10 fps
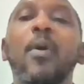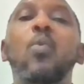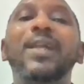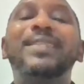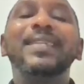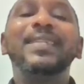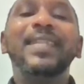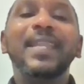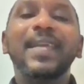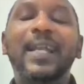No,
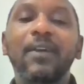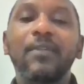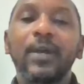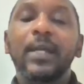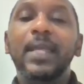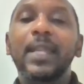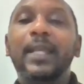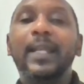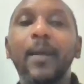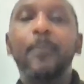but
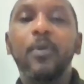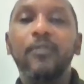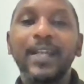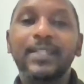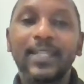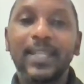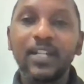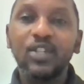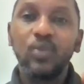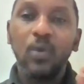they can't provide
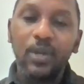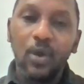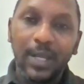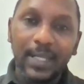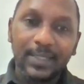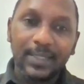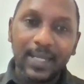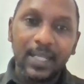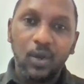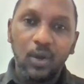skills to
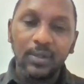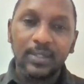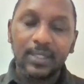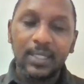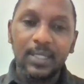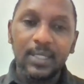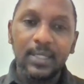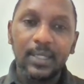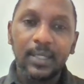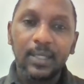the
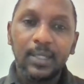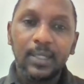country.